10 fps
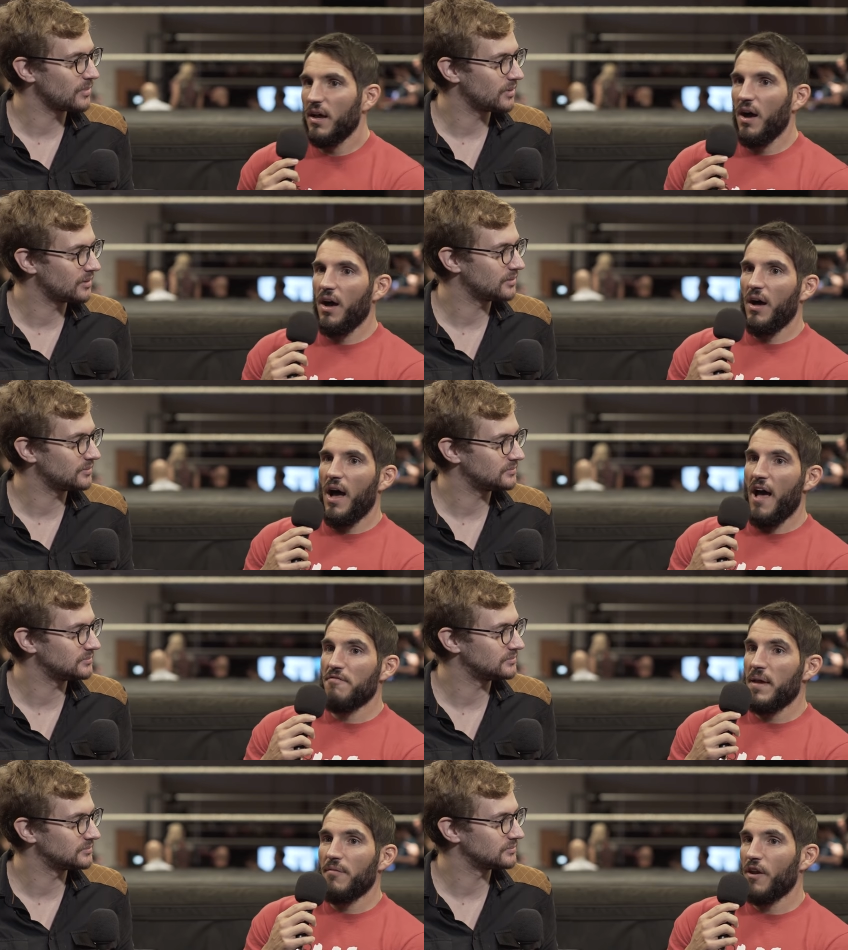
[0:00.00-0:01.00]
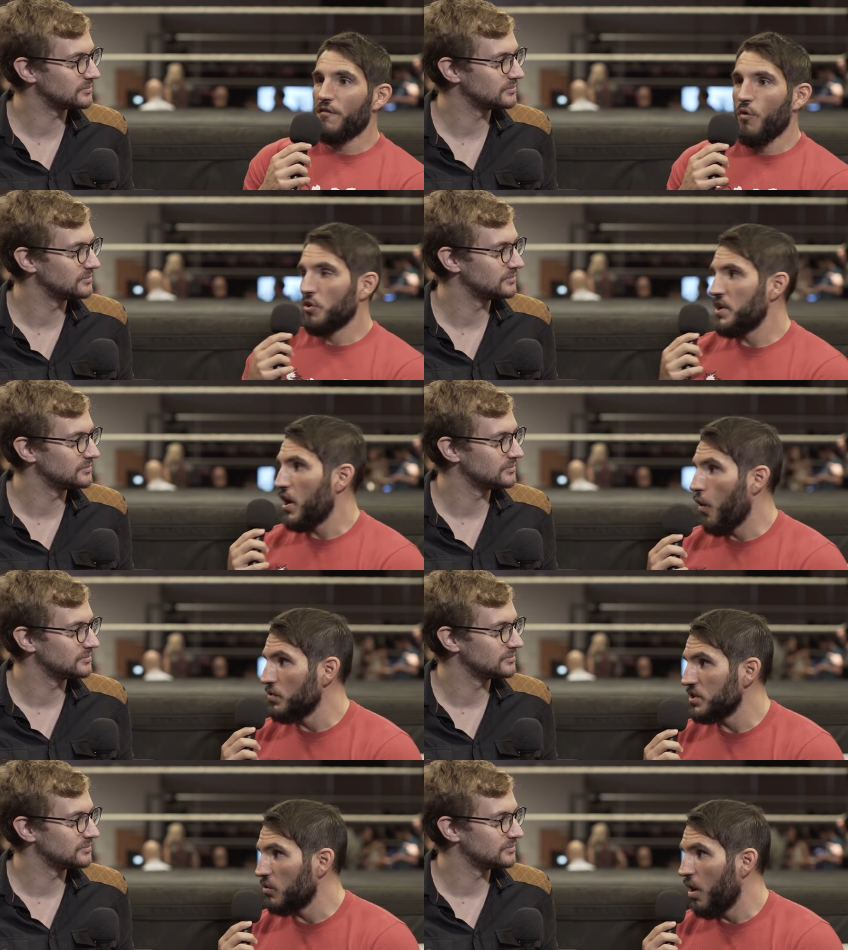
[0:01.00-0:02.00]
Speaker 1: Uh, I've main evented four
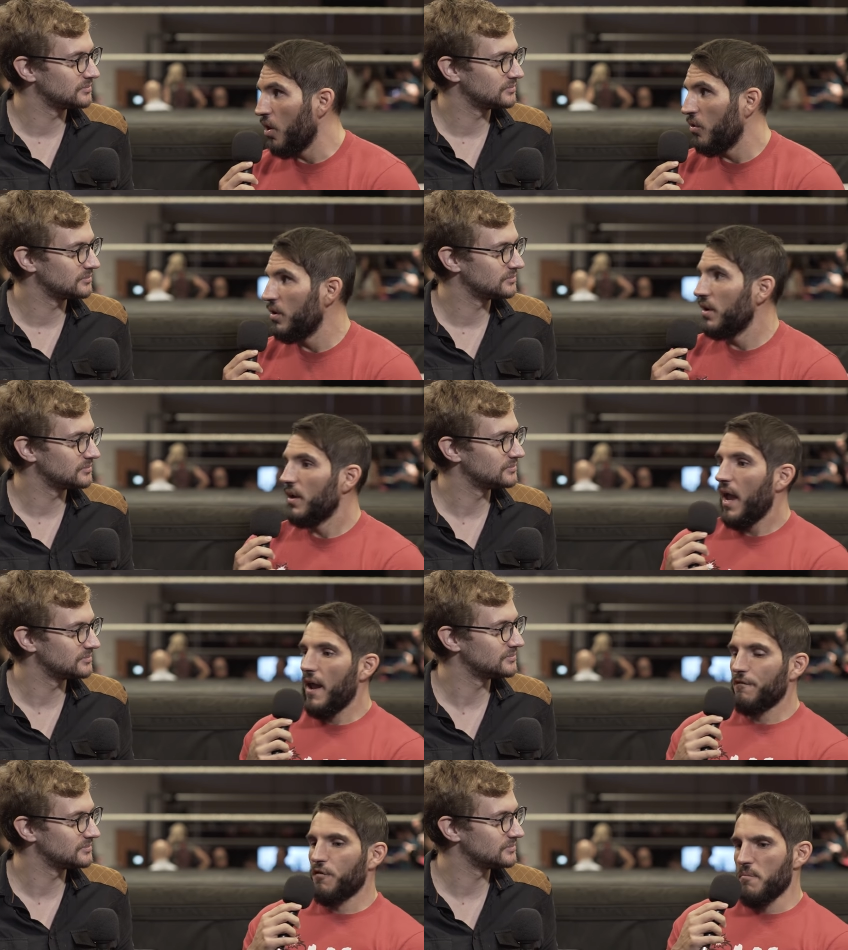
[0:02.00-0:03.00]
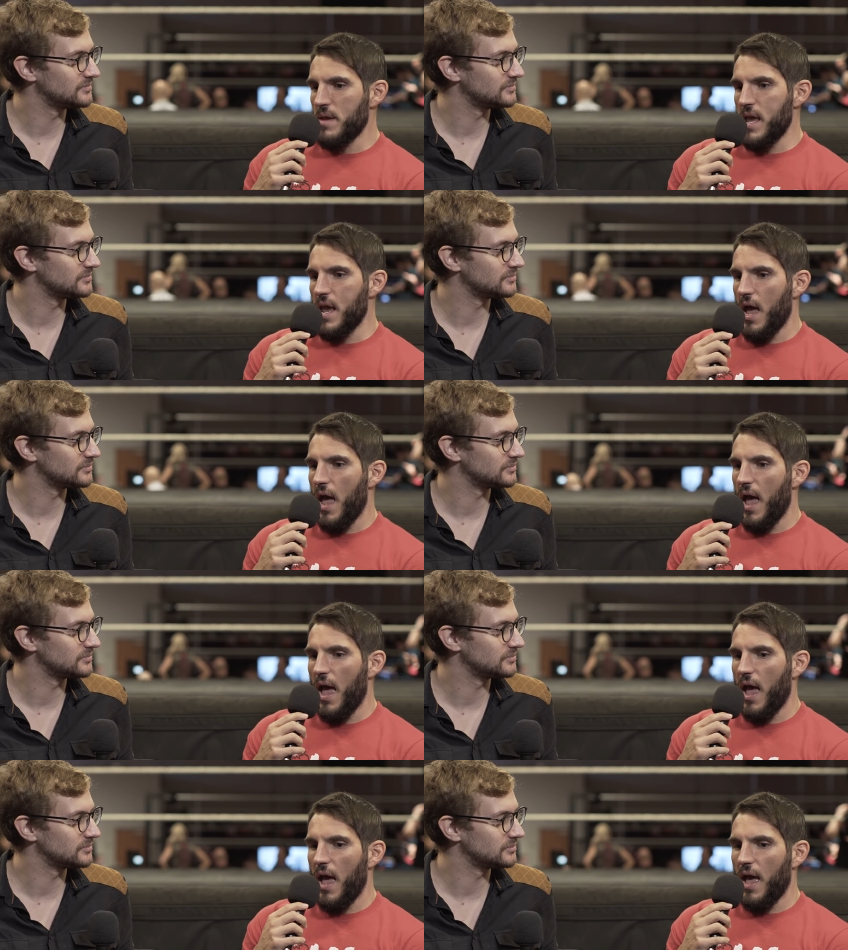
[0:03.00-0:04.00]
takeovers in a row, and for me,
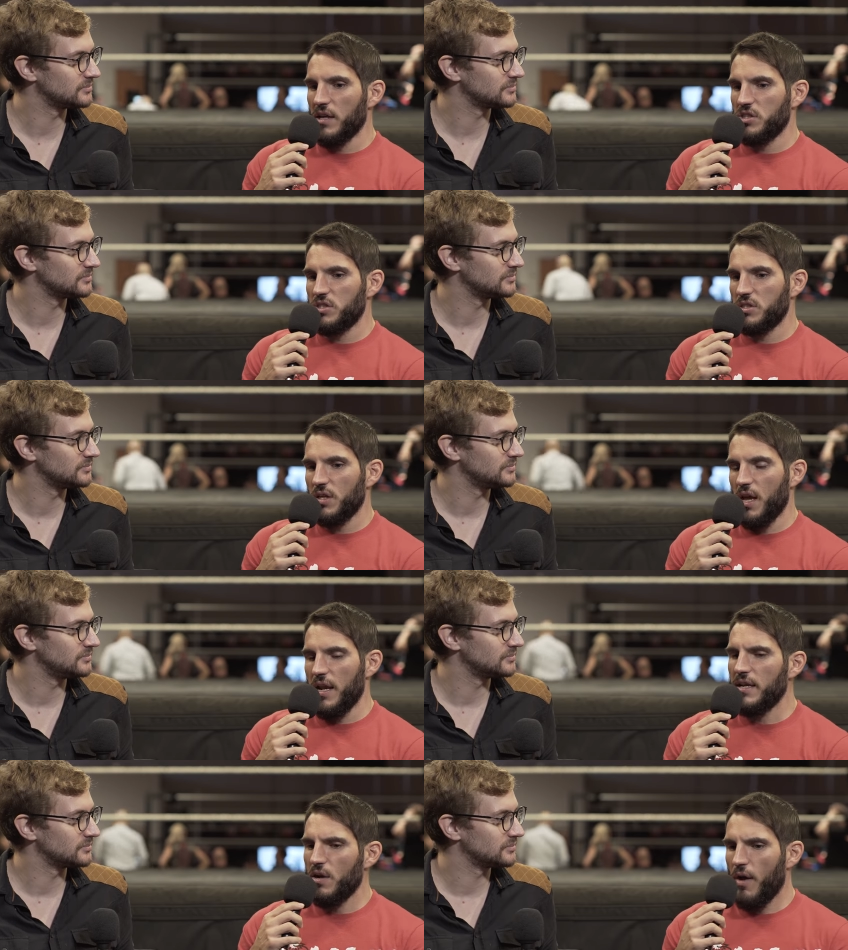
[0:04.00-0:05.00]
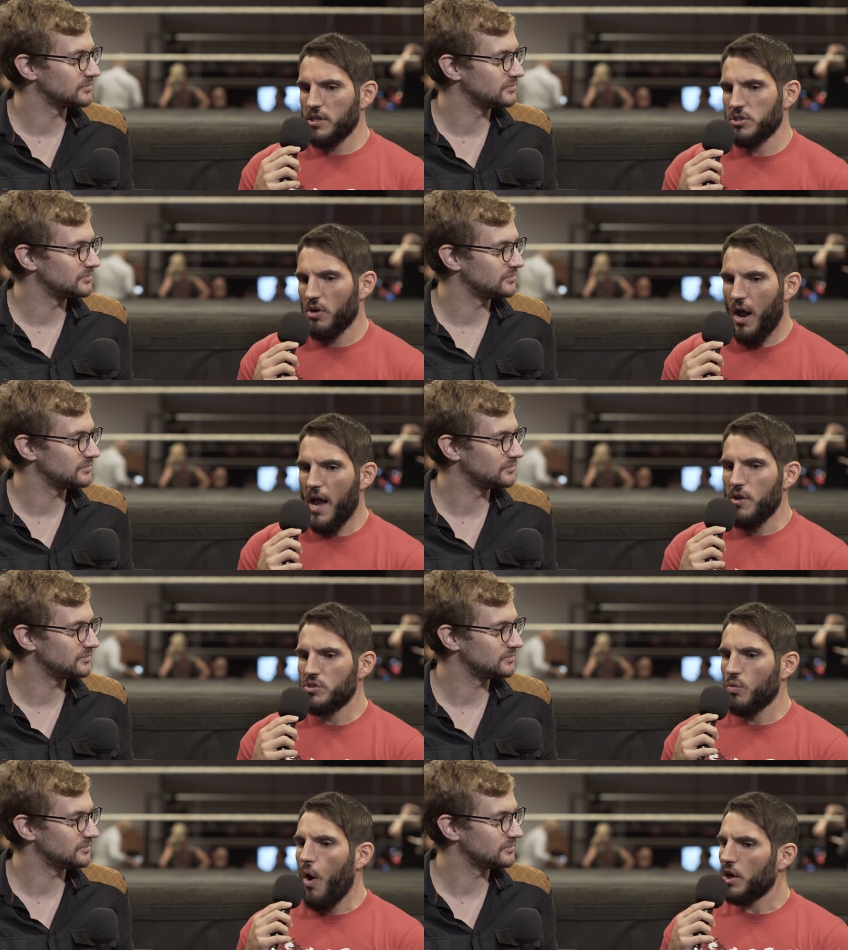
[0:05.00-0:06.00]
as an indie wrestler, I
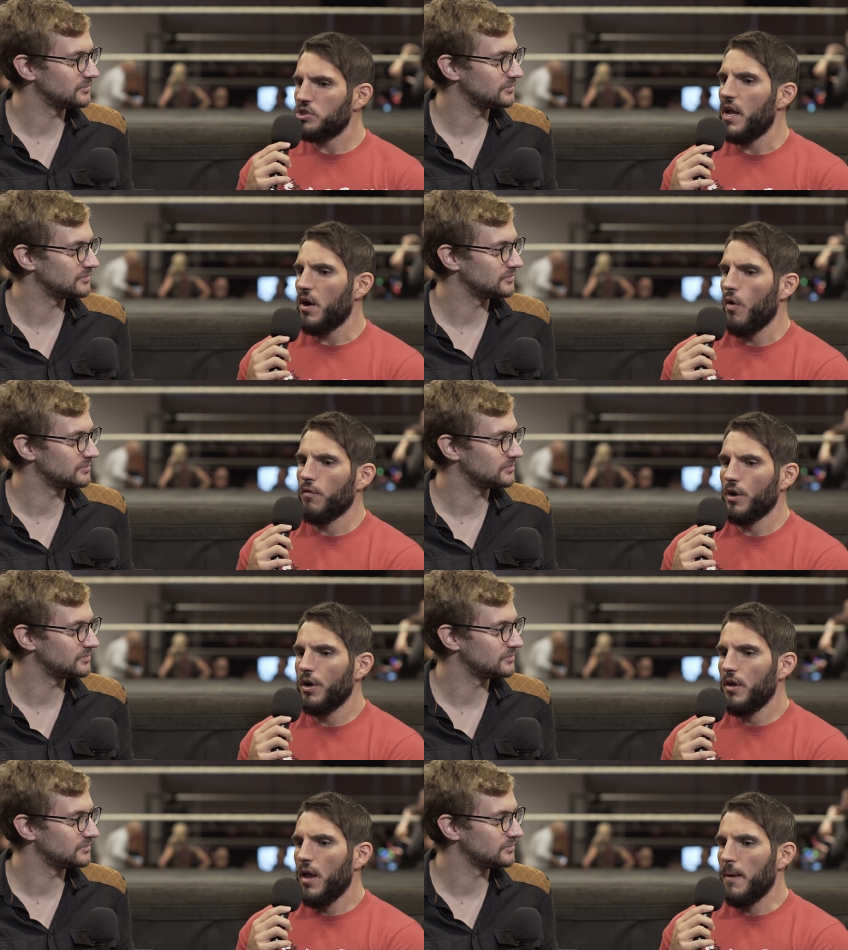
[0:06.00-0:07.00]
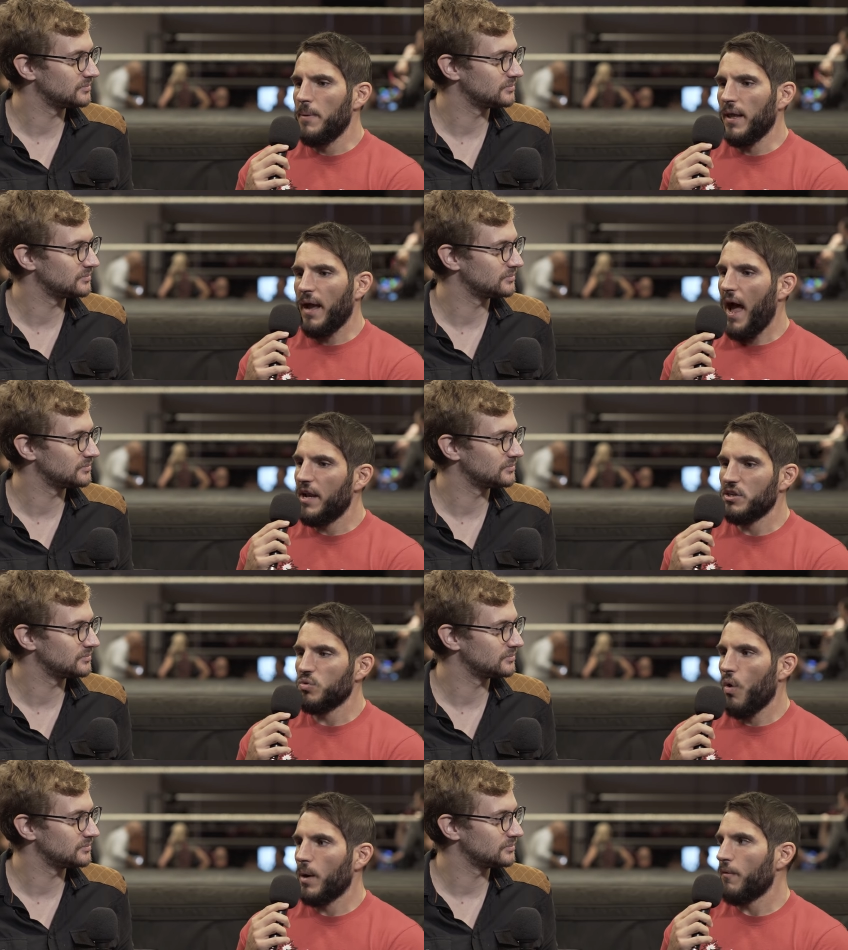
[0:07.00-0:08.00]
used to watch Takeover and be like, I
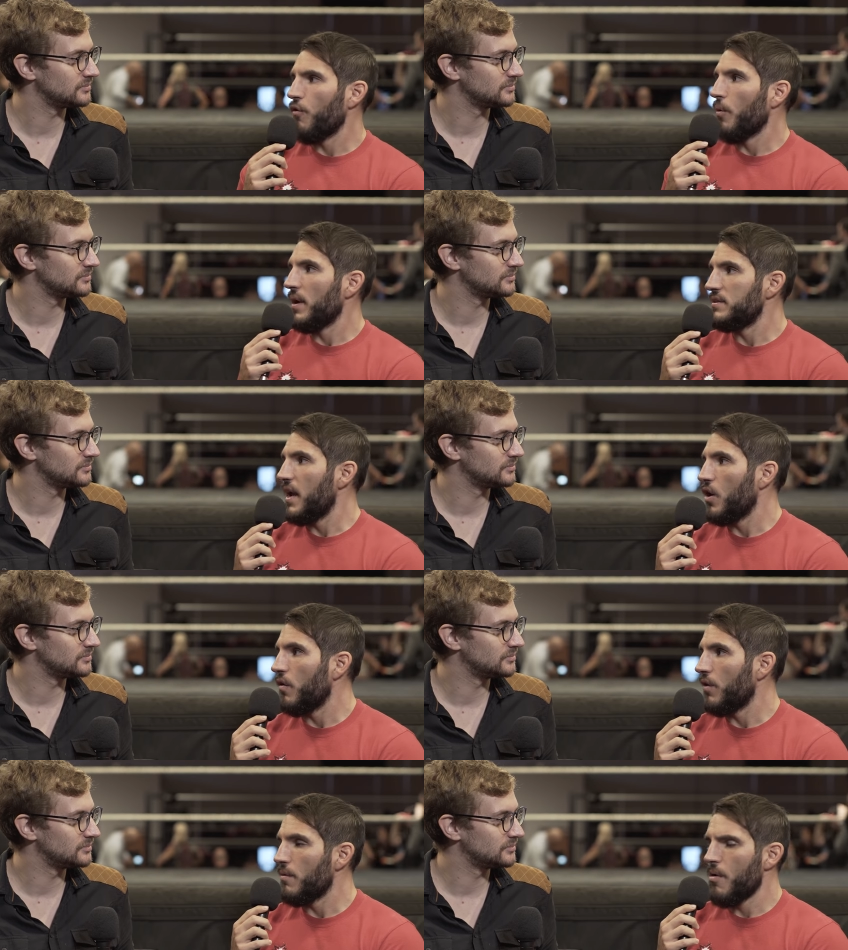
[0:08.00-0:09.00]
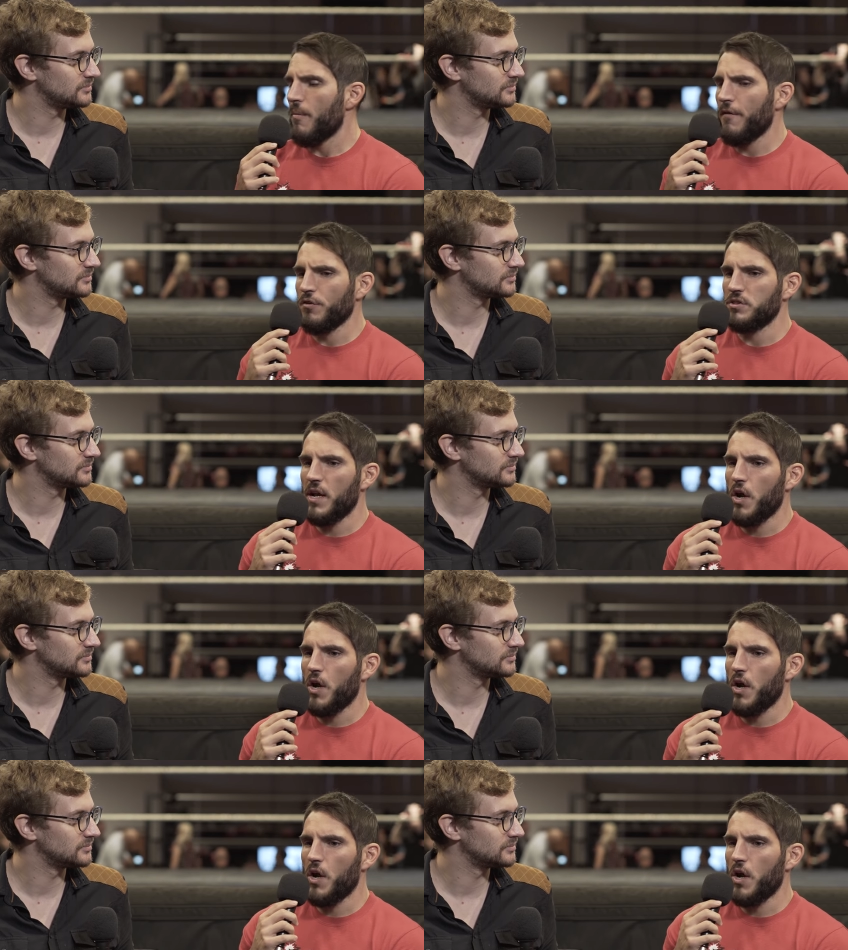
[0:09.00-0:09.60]
just want to perform in a takeover. I remember my first